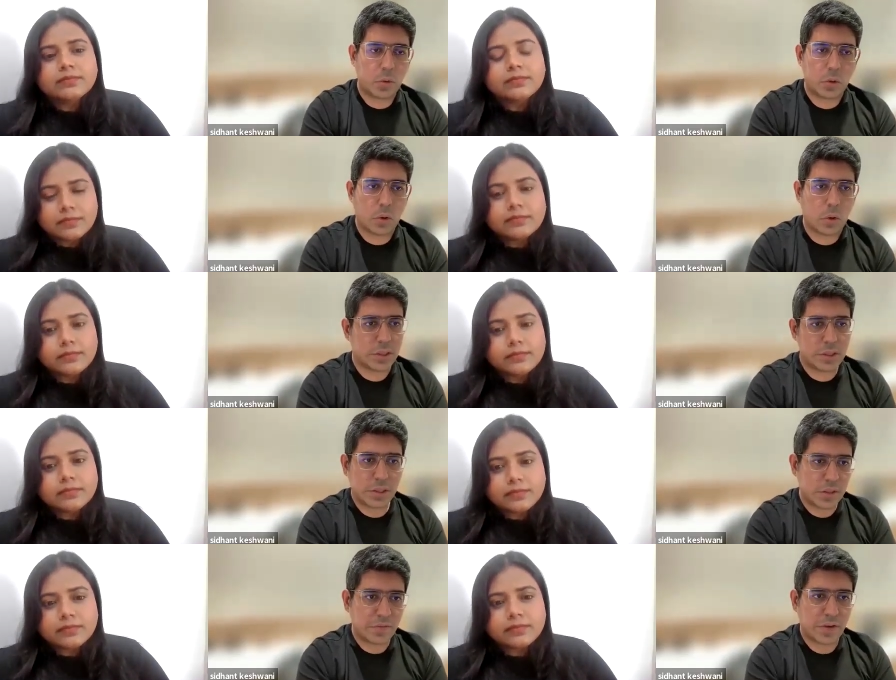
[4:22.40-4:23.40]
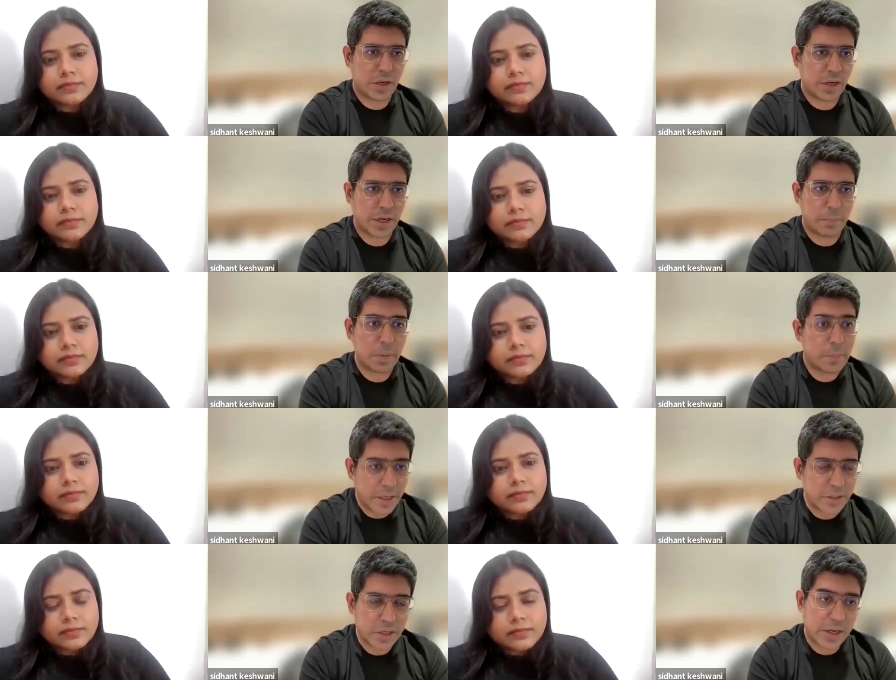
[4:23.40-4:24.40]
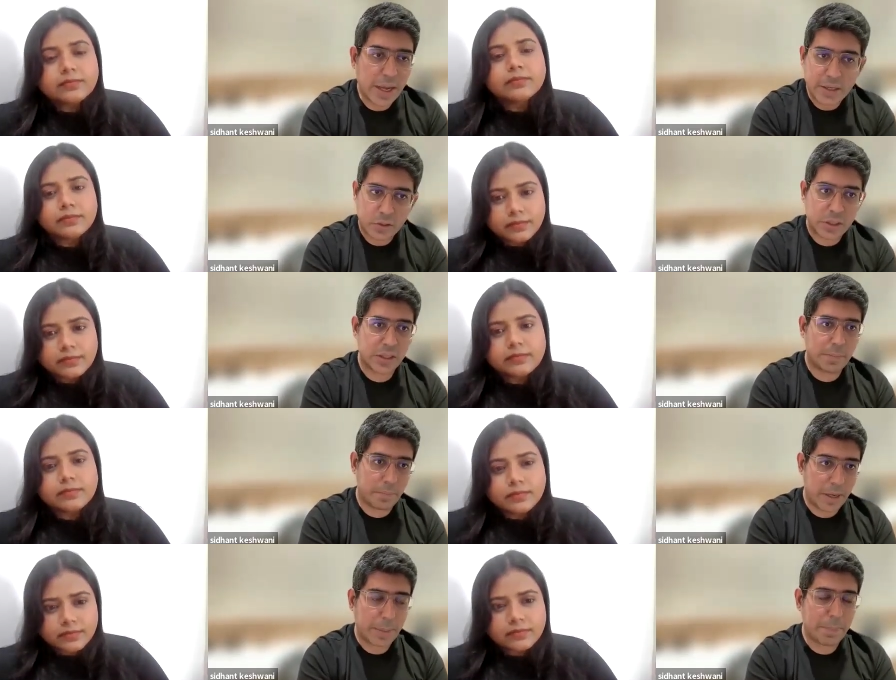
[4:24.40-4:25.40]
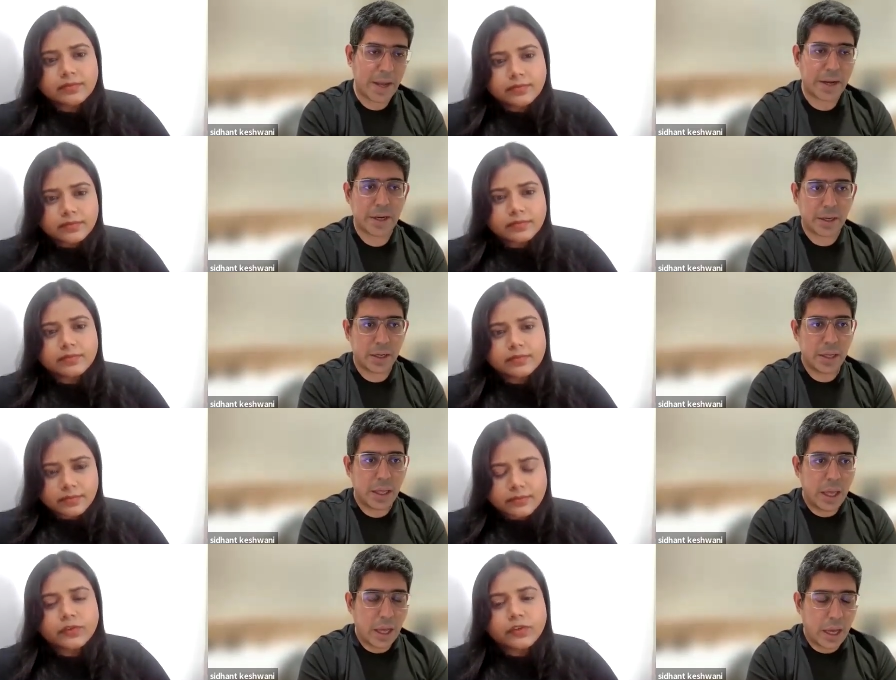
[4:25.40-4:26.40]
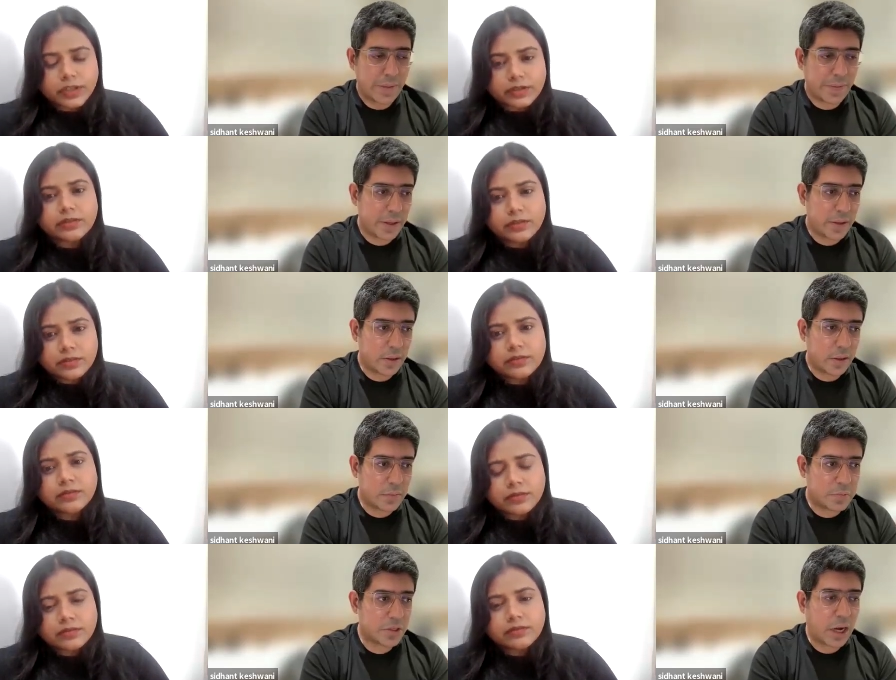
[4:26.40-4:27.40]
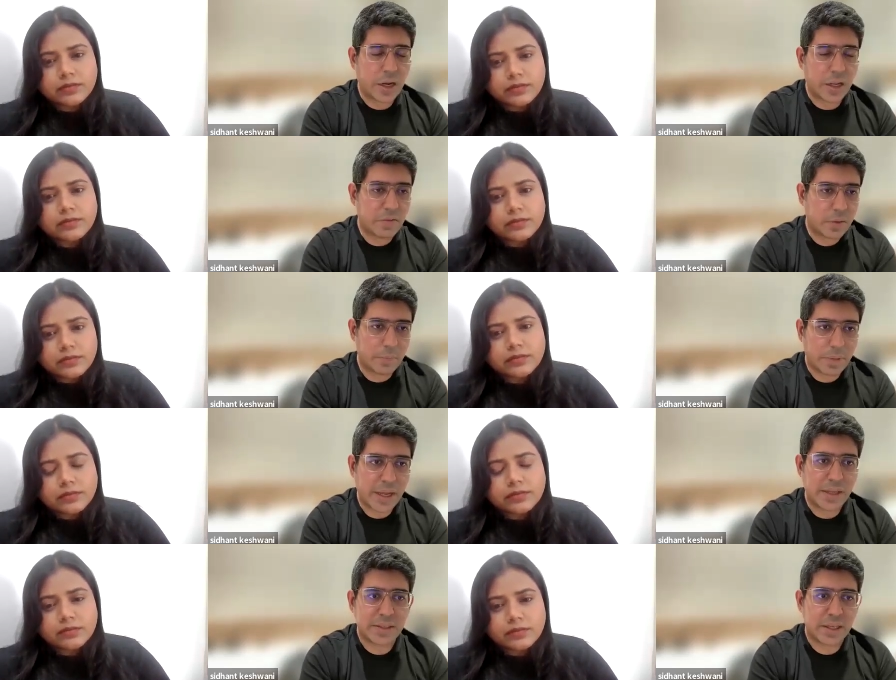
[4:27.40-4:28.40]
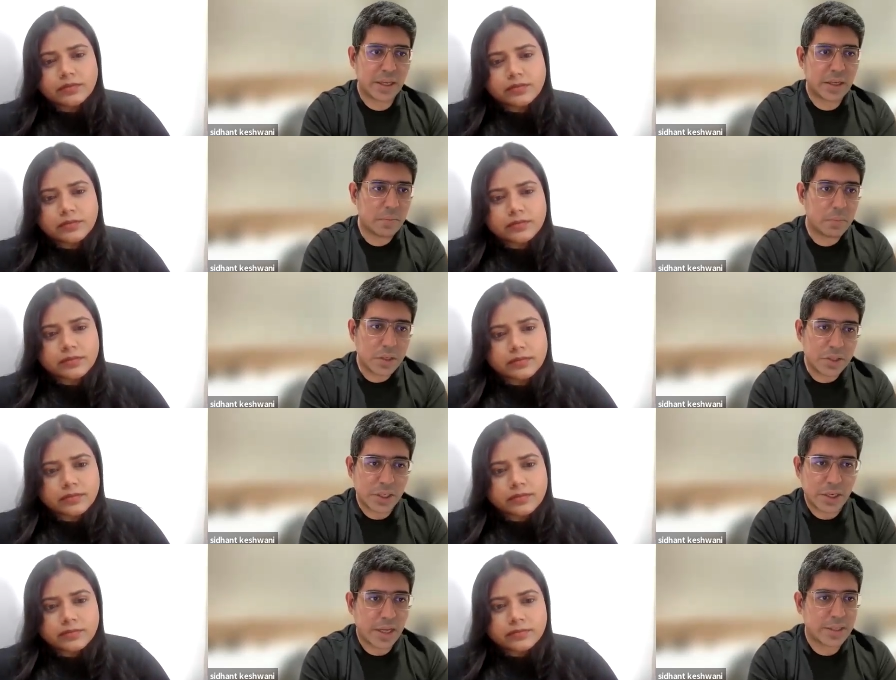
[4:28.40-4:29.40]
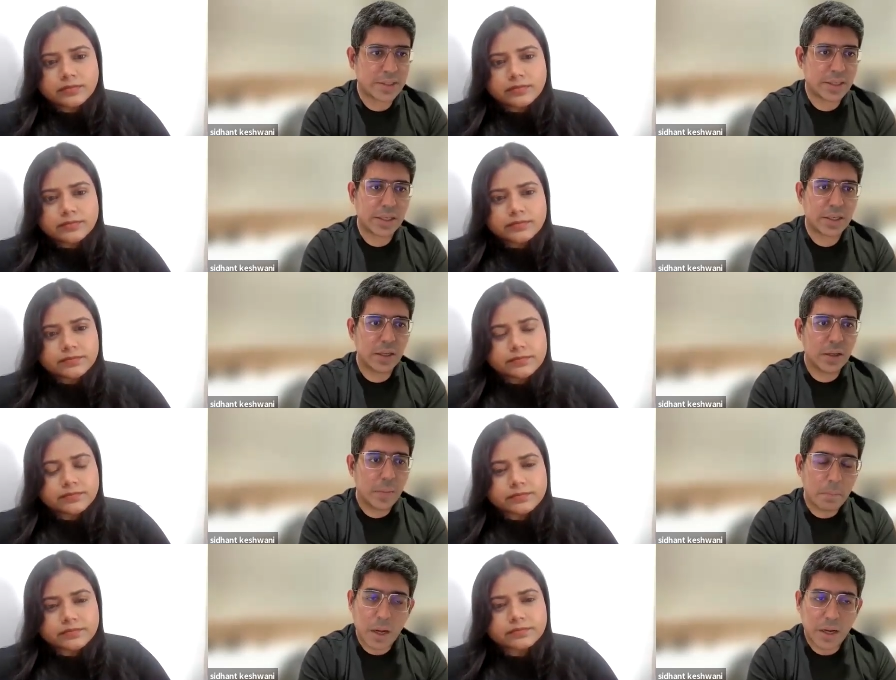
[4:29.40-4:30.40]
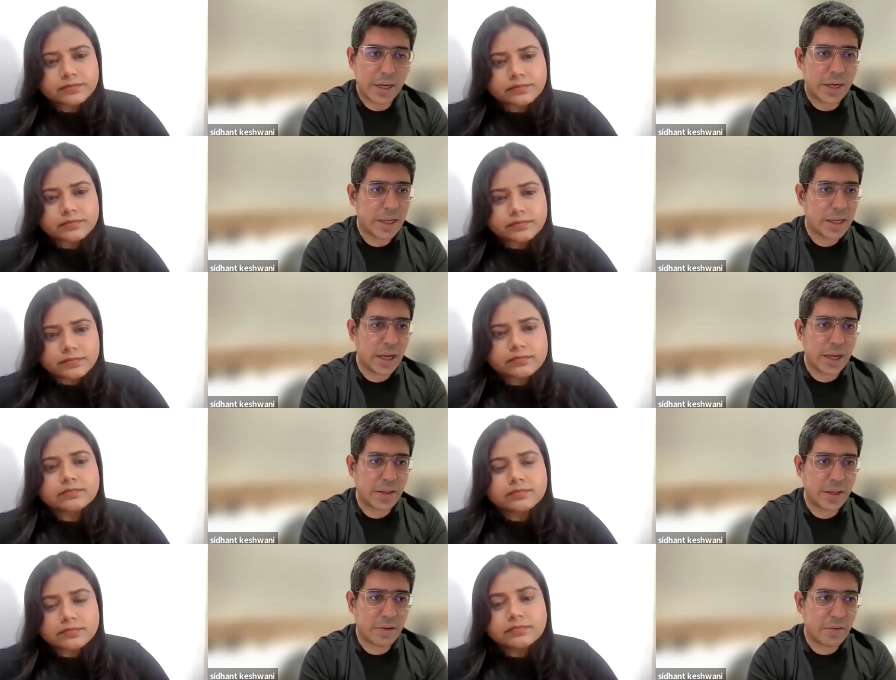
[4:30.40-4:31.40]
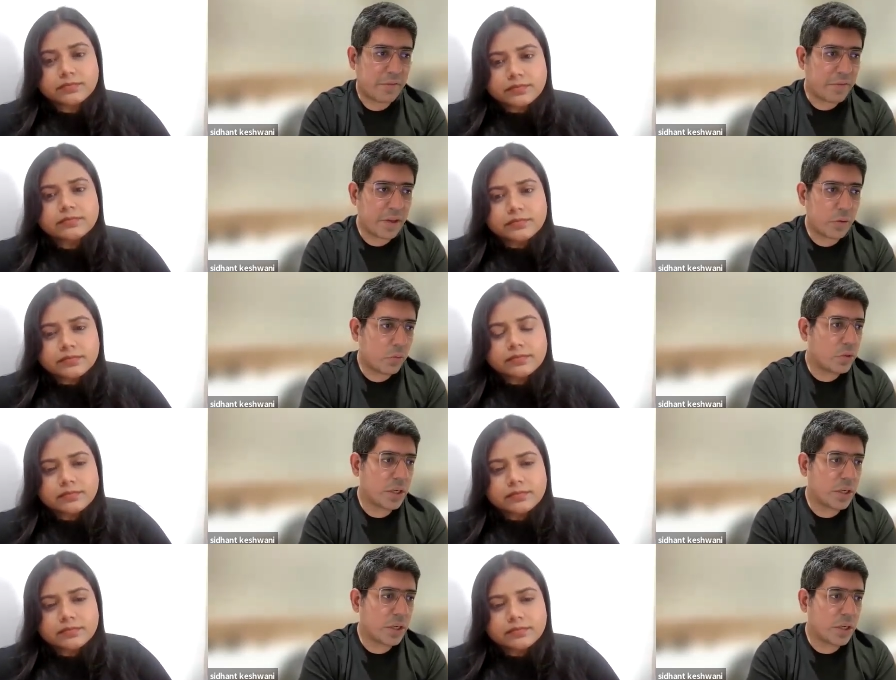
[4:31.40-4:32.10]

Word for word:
Speaker 1: role, not just in the front end, but majorly actually in the back end. I think uh, starting from pricing, merchandising, marketing i think we use